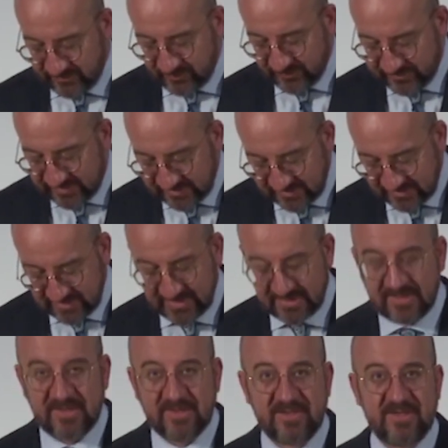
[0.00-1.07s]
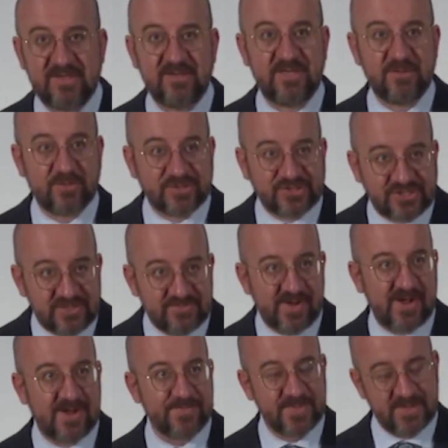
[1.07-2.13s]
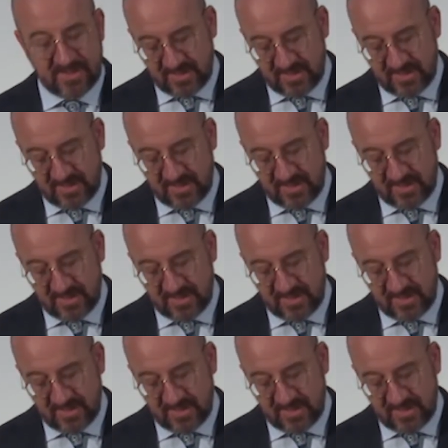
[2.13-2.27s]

today in Hiroshima,